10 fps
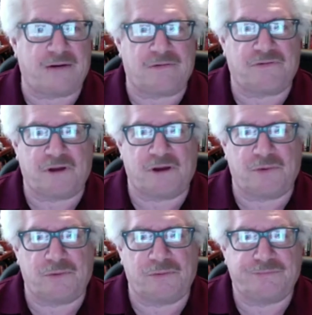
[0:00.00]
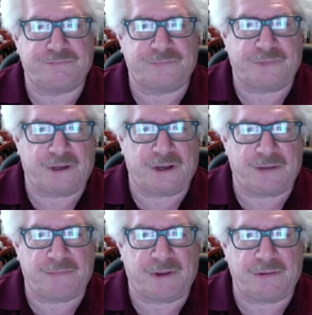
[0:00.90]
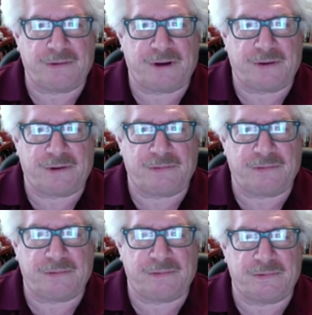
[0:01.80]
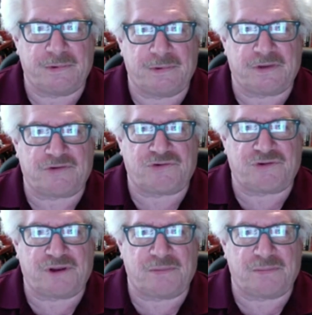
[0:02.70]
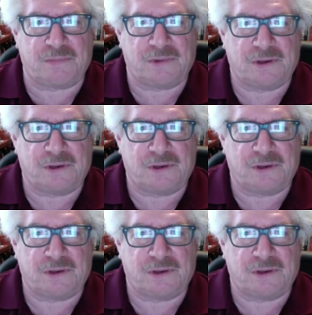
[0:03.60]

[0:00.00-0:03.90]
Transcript: So, um, you know, it doesn't seem